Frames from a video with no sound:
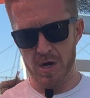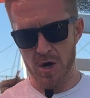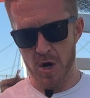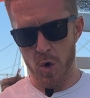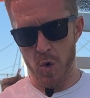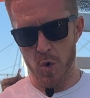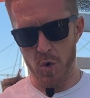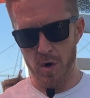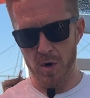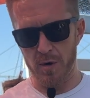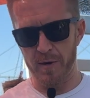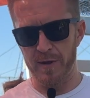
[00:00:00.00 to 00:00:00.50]

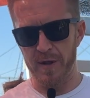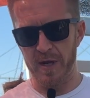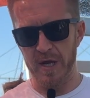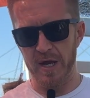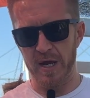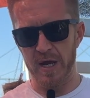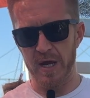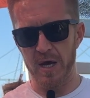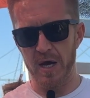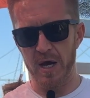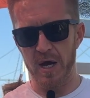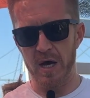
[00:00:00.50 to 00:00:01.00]
or
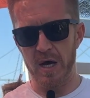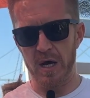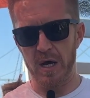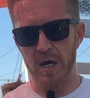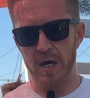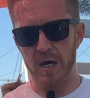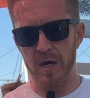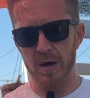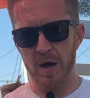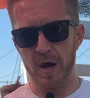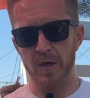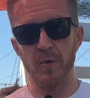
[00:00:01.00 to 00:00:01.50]
the
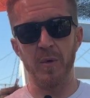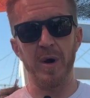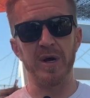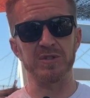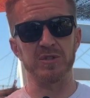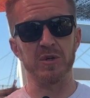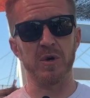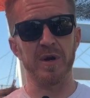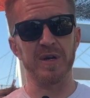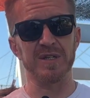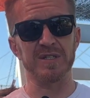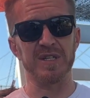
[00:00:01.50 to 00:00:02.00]
otherwise
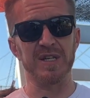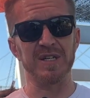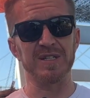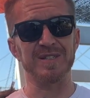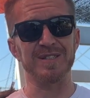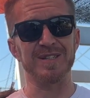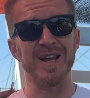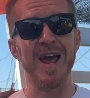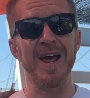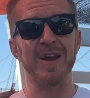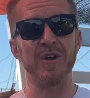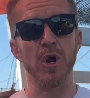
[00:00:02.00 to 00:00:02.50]
known as the
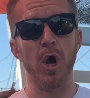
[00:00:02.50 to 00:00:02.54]
sand